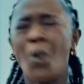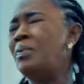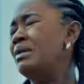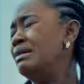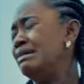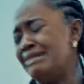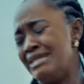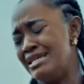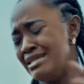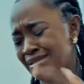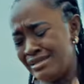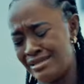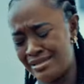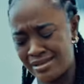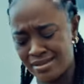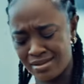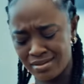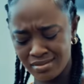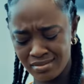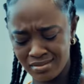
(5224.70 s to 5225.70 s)
Oh,
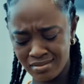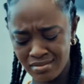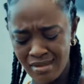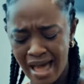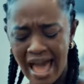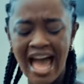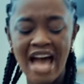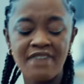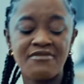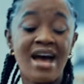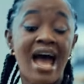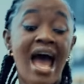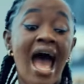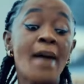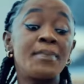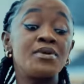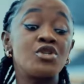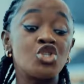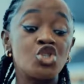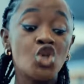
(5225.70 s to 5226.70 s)
please. I have
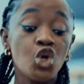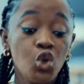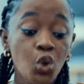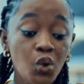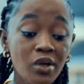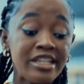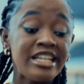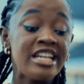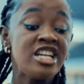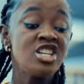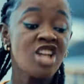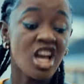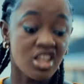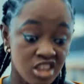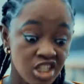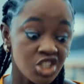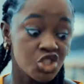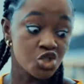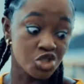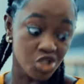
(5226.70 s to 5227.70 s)
absolutely
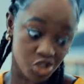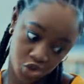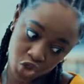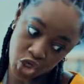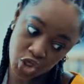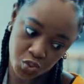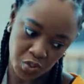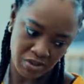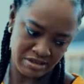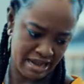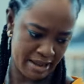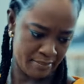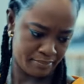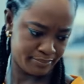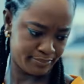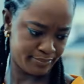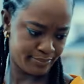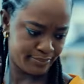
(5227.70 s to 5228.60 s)
nothing to discuss with them.